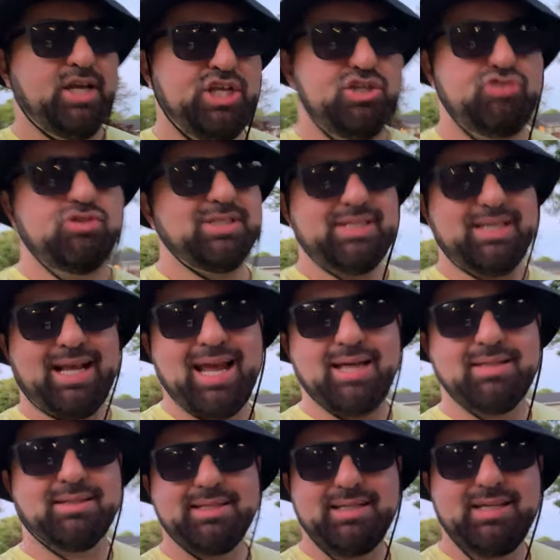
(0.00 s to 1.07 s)
you really
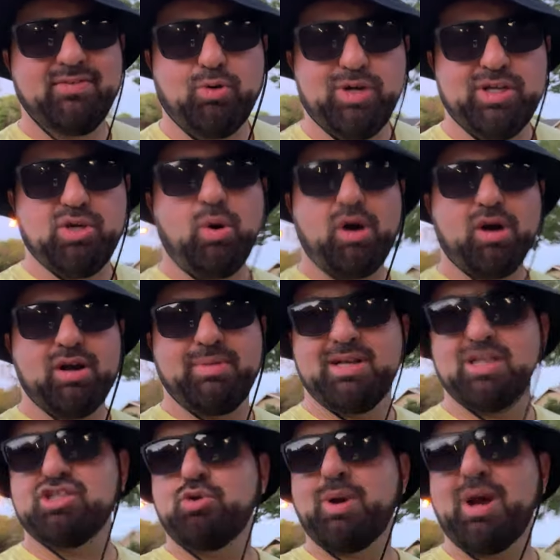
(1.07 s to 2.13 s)
can't leave where you are
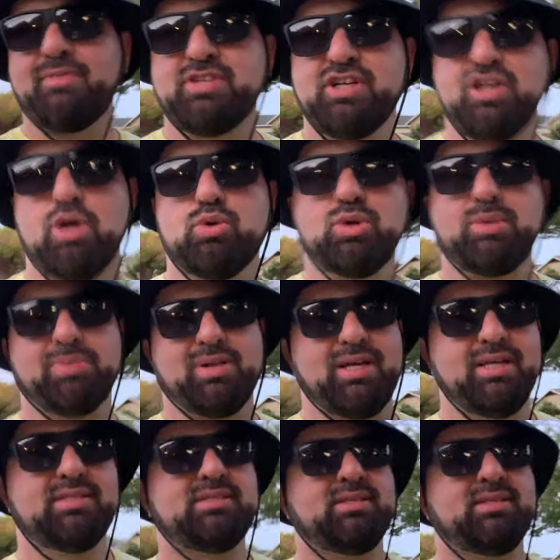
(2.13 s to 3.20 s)
because you have to go to a
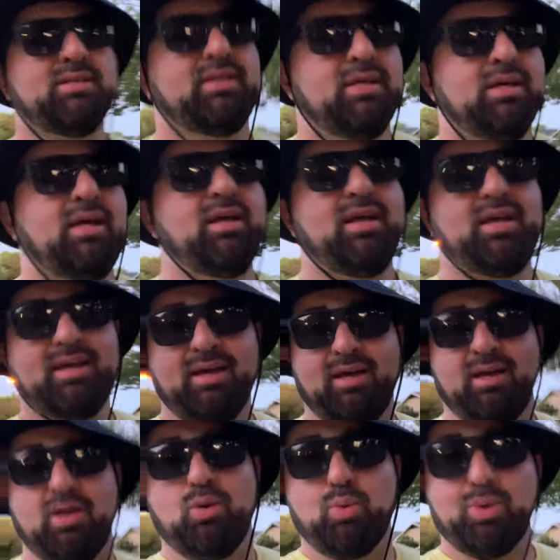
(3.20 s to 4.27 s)
place
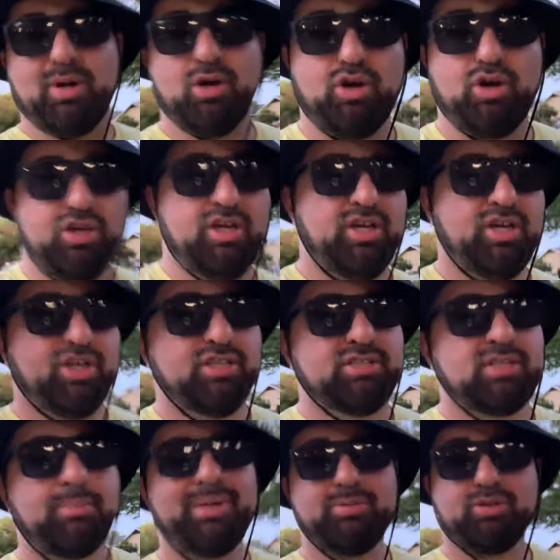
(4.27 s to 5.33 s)
where
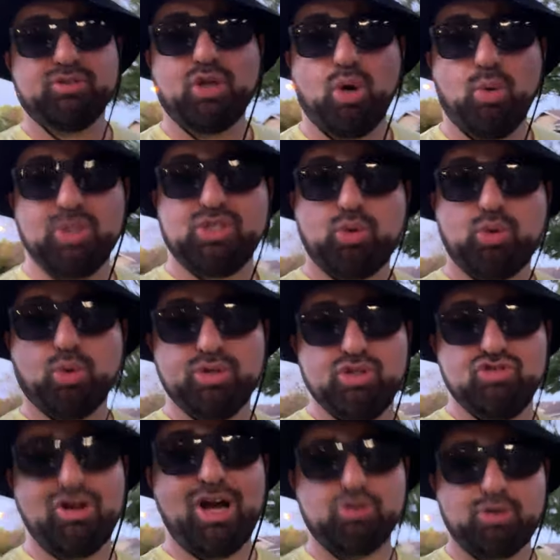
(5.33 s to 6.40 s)
some people know what school you
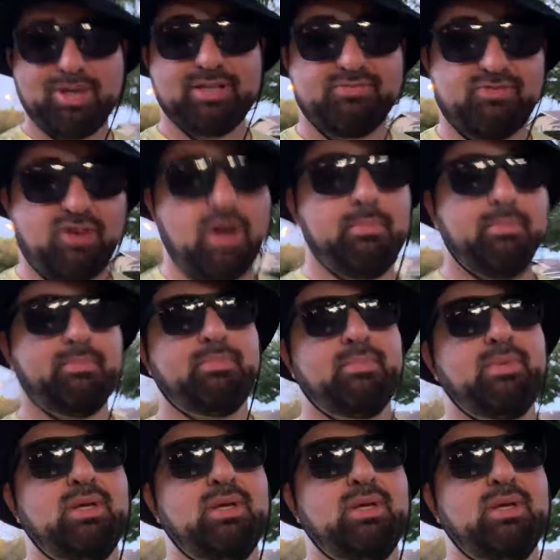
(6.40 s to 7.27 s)
graduated from